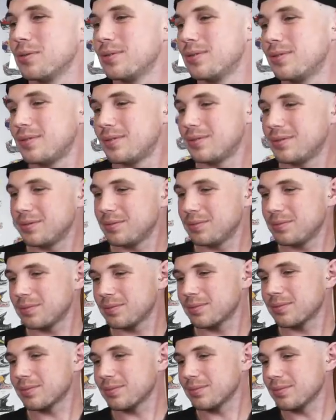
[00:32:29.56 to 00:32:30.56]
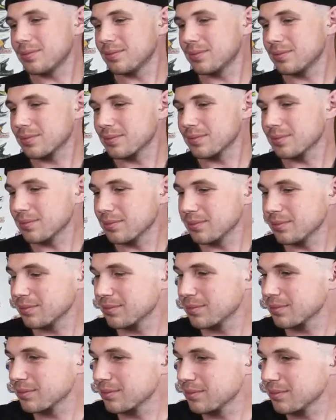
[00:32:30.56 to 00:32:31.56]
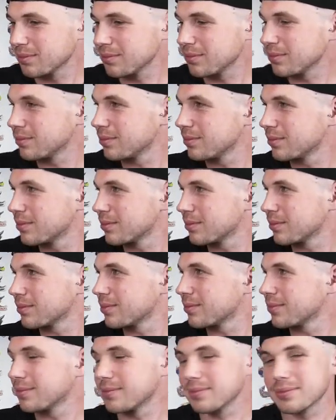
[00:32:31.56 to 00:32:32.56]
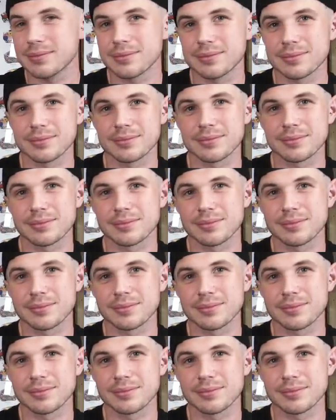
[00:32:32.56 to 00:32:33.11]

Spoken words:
The person shown says nothing.